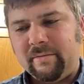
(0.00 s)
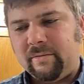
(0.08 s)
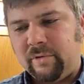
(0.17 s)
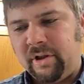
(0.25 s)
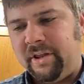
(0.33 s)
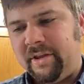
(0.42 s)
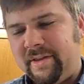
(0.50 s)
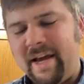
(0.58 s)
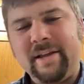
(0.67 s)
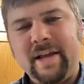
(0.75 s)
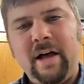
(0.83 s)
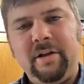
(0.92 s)
really the
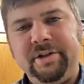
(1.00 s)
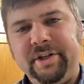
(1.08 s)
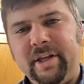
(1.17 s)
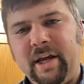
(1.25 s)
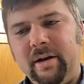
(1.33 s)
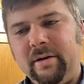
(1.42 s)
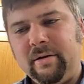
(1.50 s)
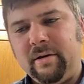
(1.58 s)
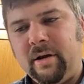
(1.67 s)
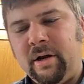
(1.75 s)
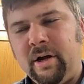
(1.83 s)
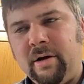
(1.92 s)
technology that
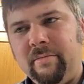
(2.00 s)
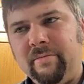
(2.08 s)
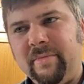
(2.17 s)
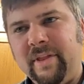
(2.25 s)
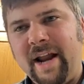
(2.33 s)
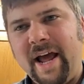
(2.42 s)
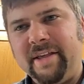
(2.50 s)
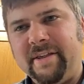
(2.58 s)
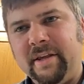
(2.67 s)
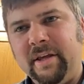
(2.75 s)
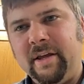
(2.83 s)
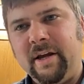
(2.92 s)
um, that I
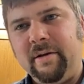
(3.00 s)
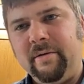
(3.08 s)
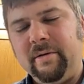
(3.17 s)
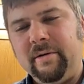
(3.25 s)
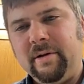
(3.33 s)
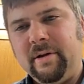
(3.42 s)
see that